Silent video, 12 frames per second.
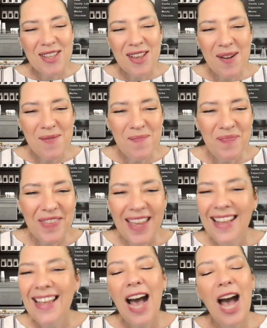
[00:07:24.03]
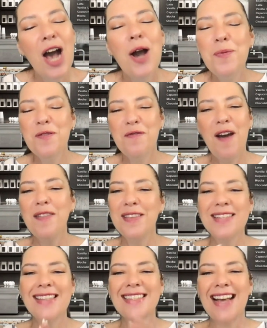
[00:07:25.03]
So I hope you found
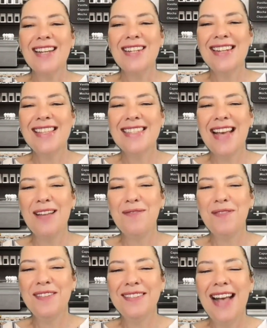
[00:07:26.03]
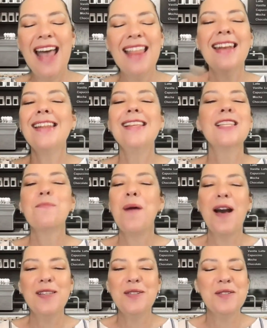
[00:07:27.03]
this discussion insightful and that it
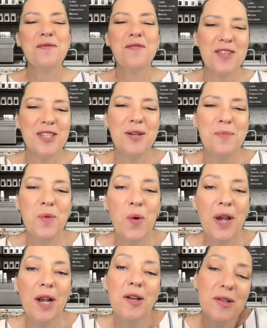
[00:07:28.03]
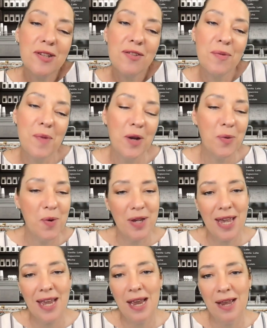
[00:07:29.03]
inspires you to foster a more inclusive remote
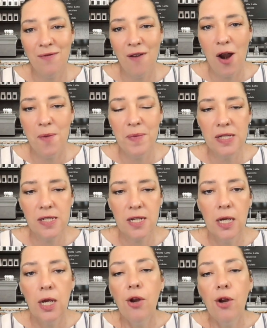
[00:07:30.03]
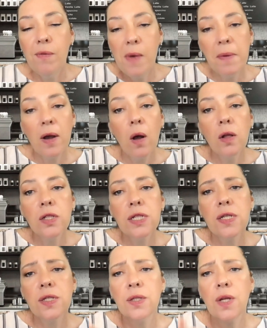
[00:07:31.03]
working environment. Remember, culture
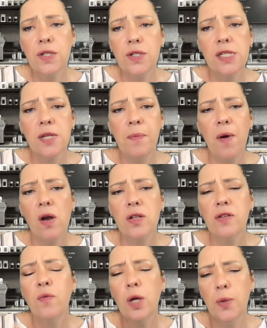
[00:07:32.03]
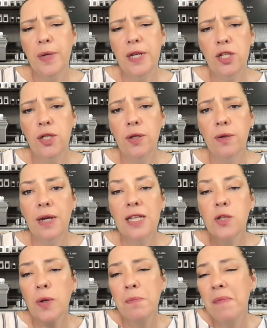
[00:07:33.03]
is not just a part of what we do, it's
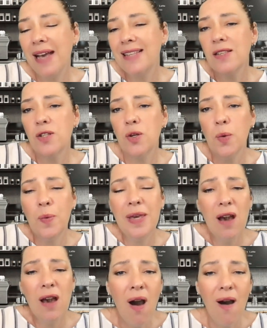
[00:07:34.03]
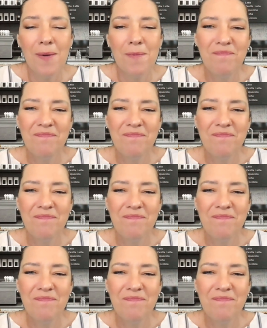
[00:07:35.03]
what makes us who we are.